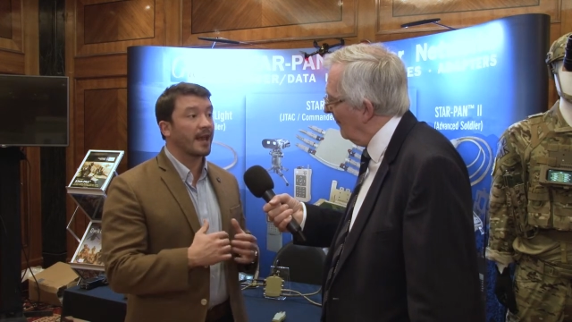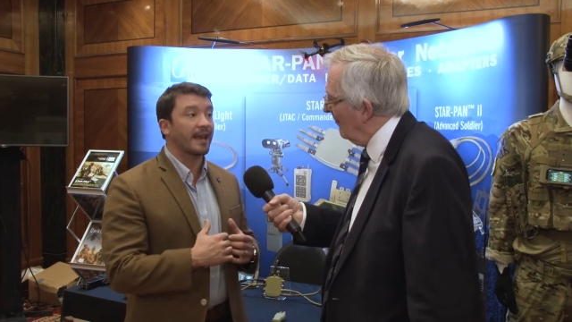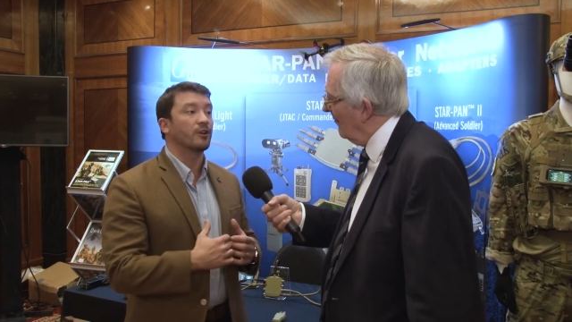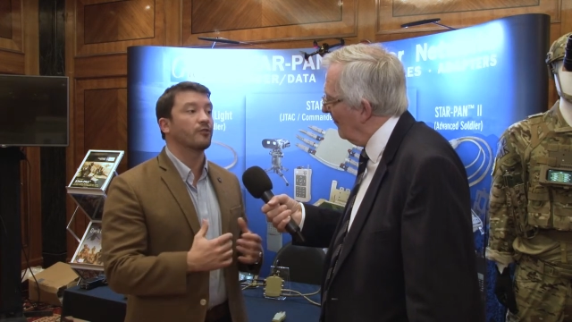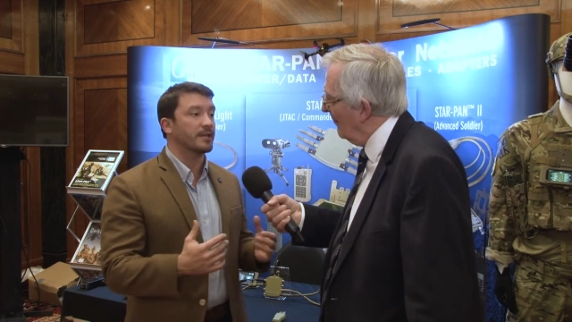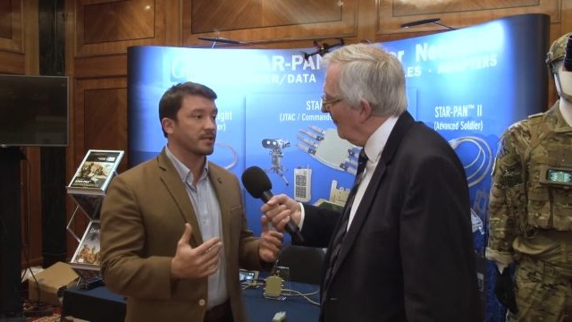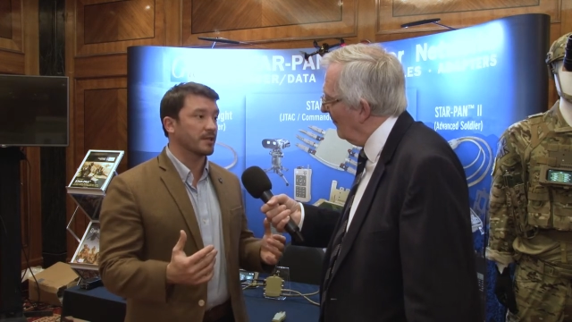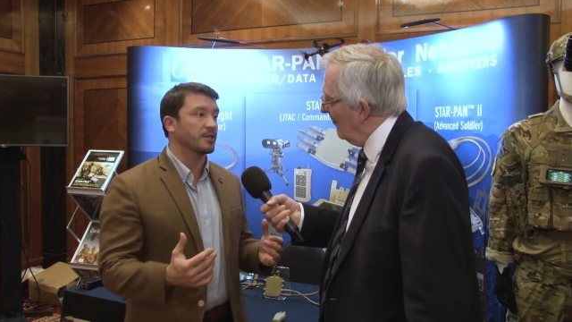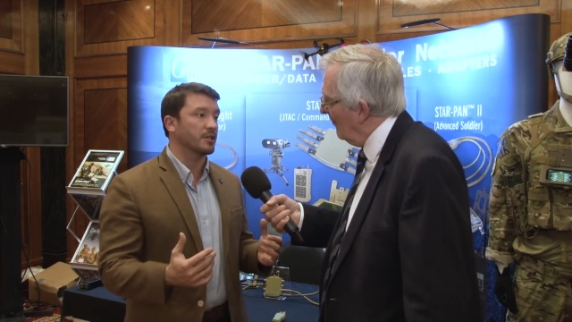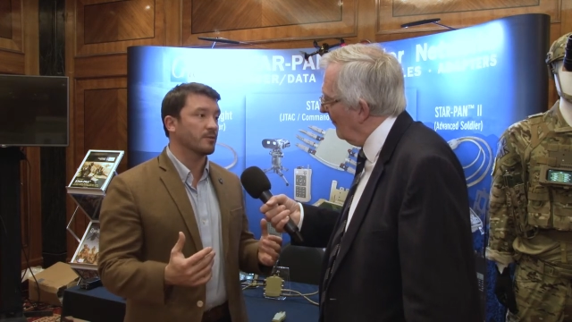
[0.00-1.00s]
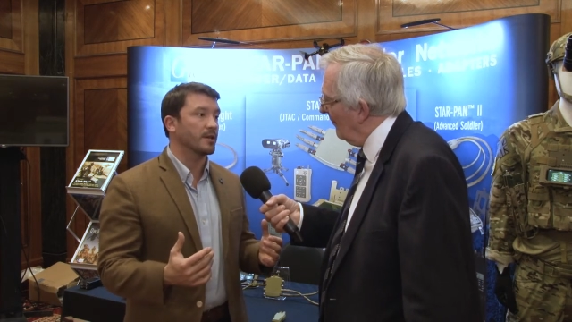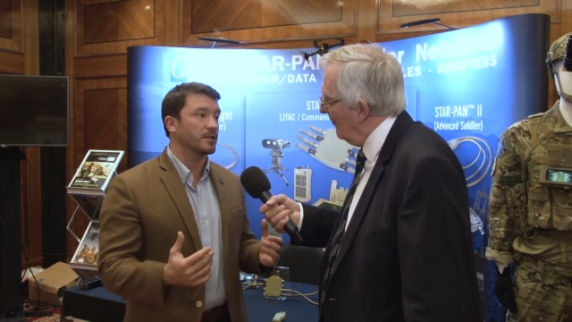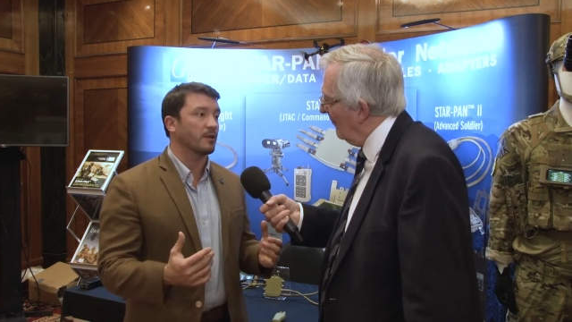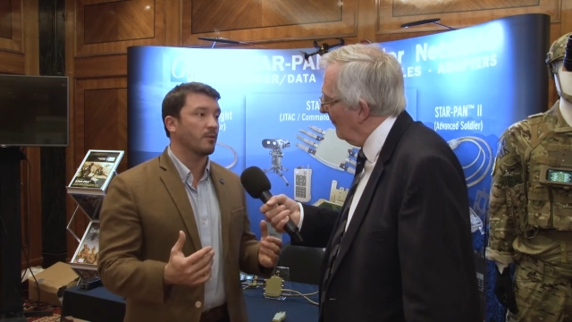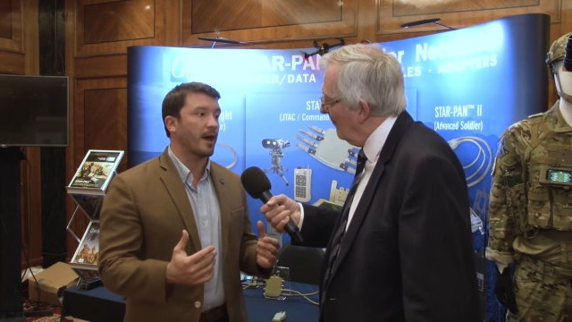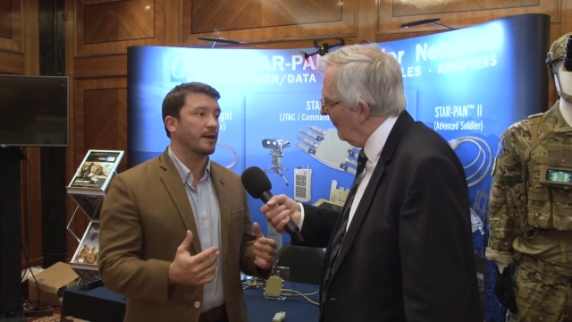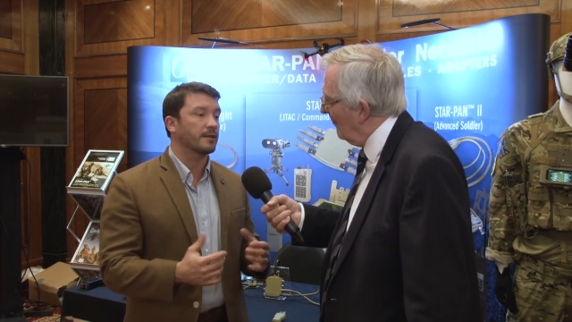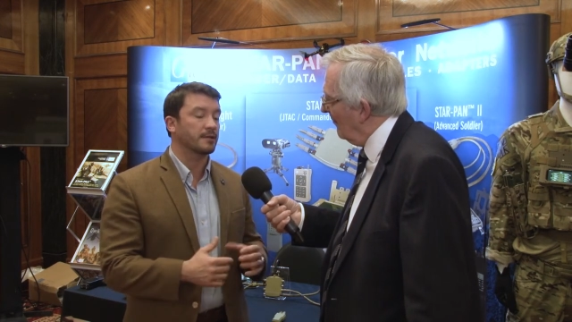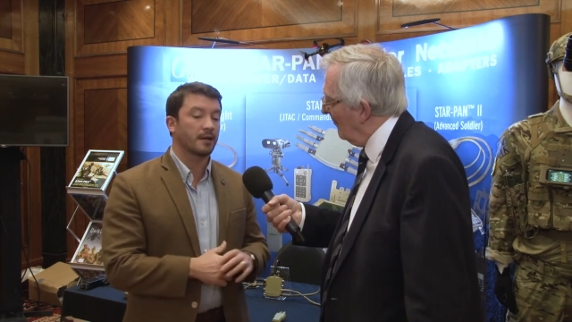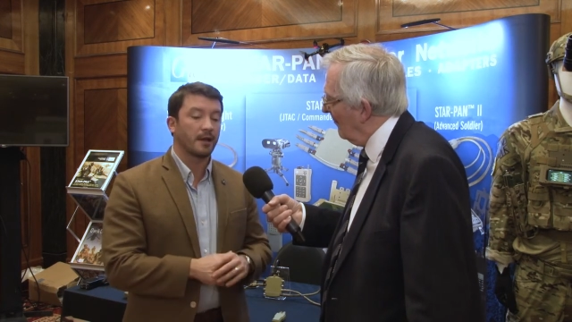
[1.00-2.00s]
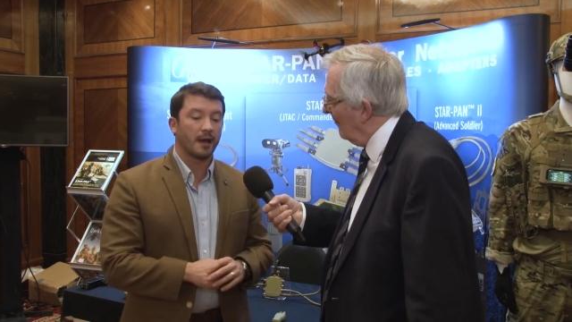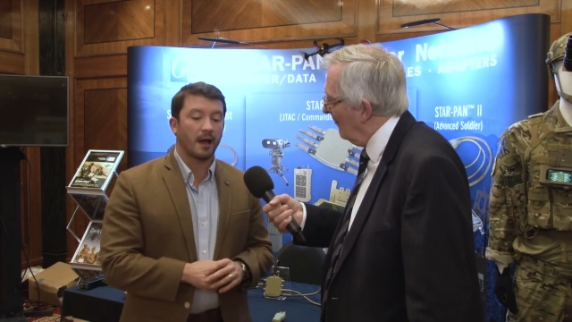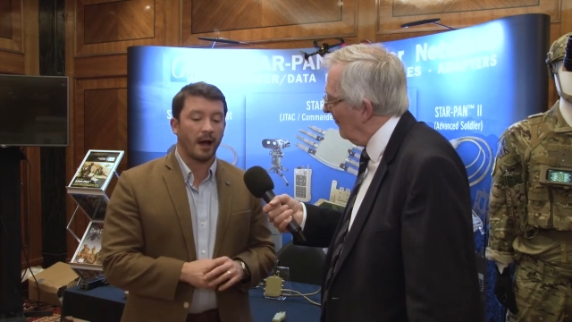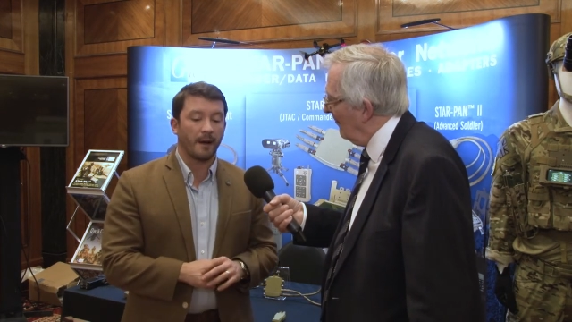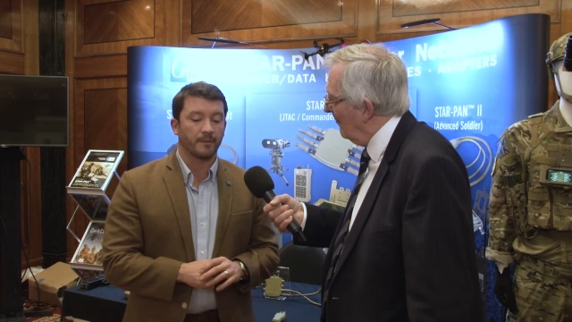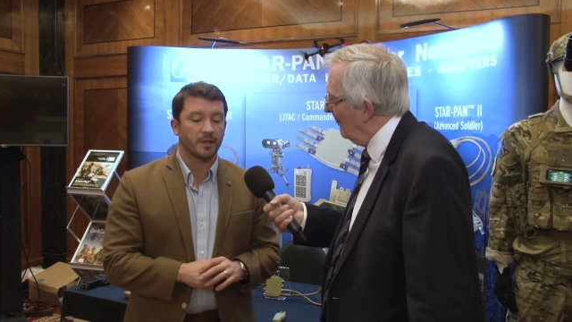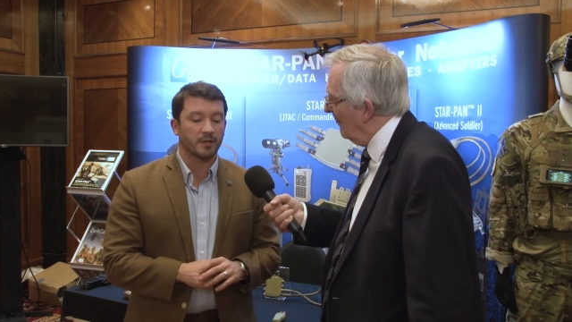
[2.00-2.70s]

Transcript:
Speaker 1: increasing the situational awareness. Um,